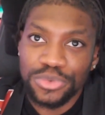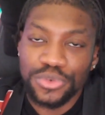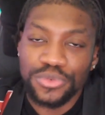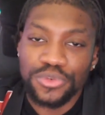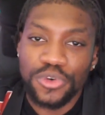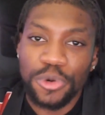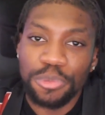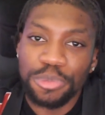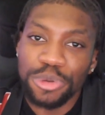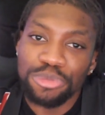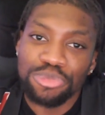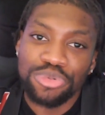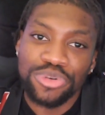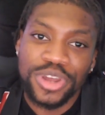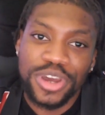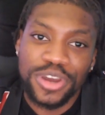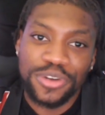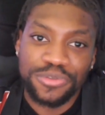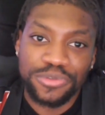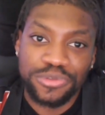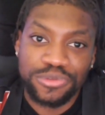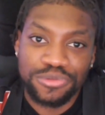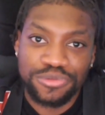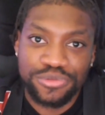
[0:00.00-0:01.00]
You've got people that
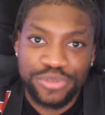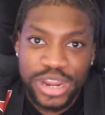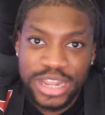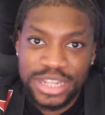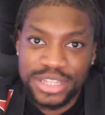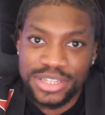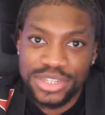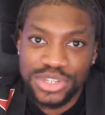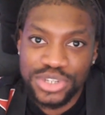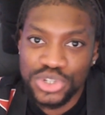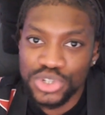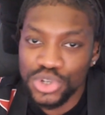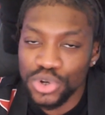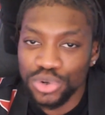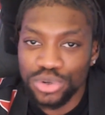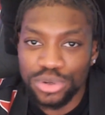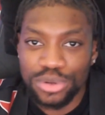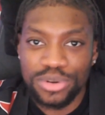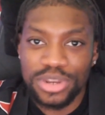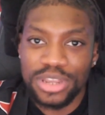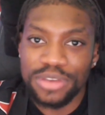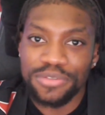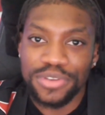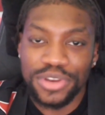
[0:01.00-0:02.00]
have read
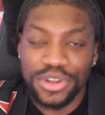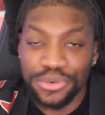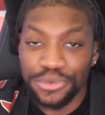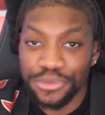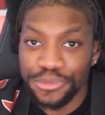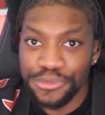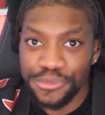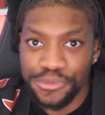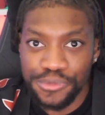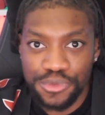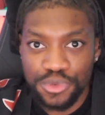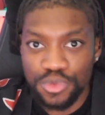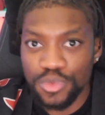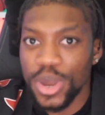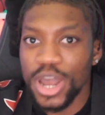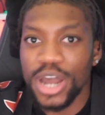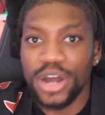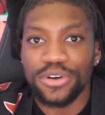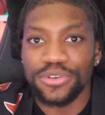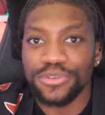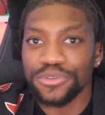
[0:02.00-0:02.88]
Solo Leveling through